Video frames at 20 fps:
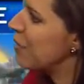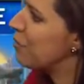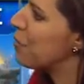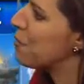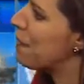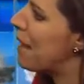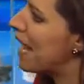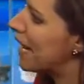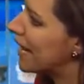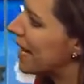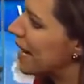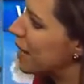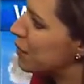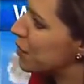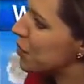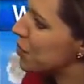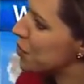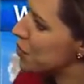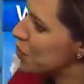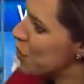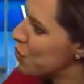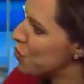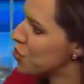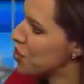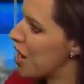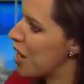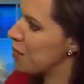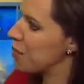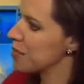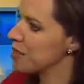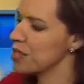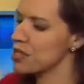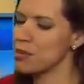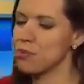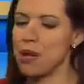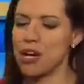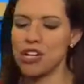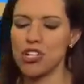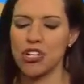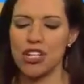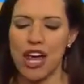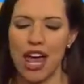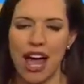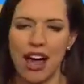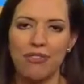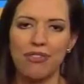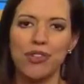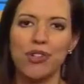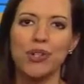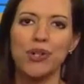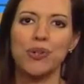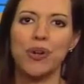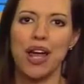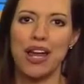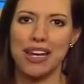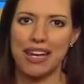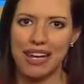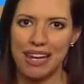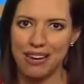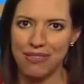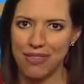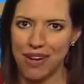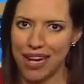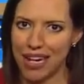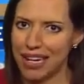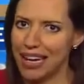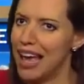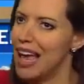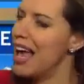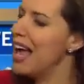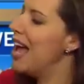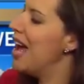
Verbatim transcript: we're back at it with snow showers, especially afternoon and evening.